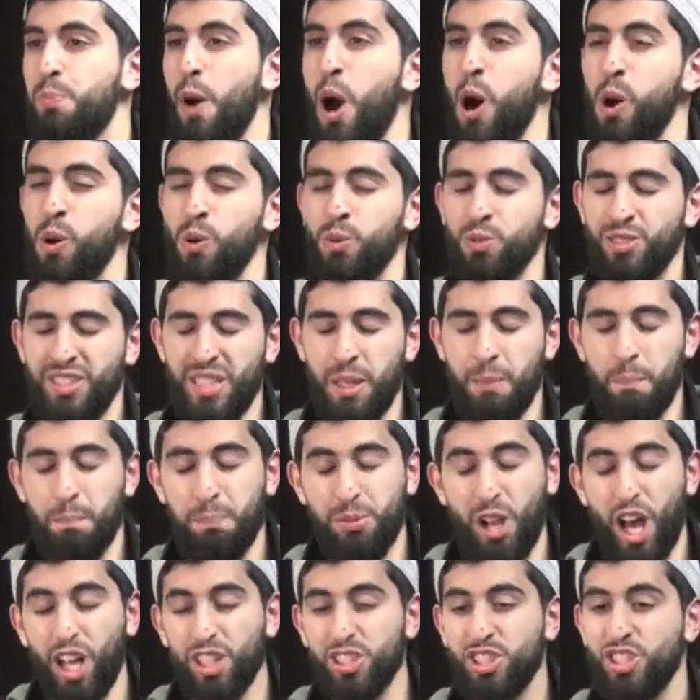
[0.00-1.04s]
bones and
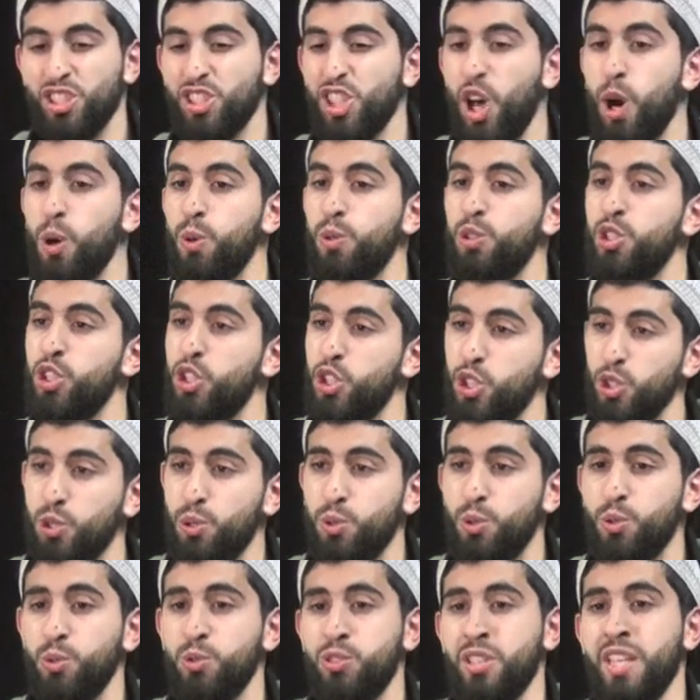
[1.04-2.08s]
blood-soaked
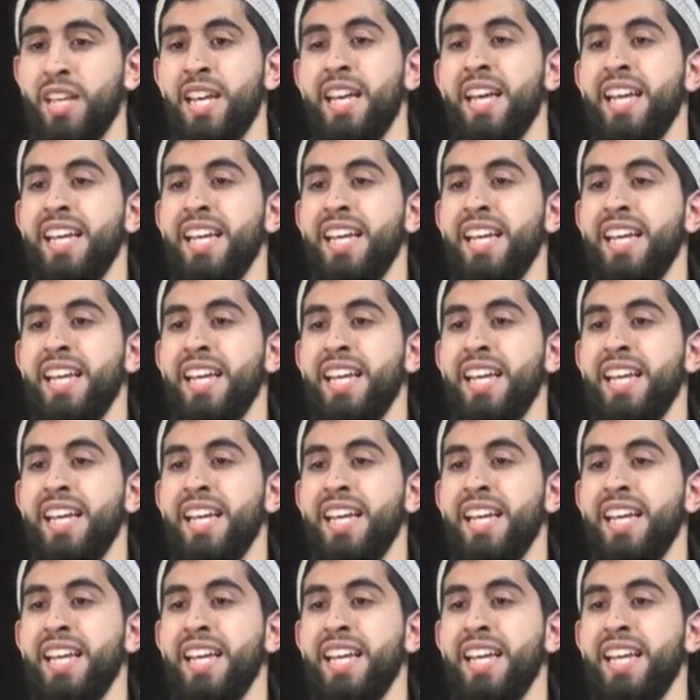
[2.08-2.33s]
shoes.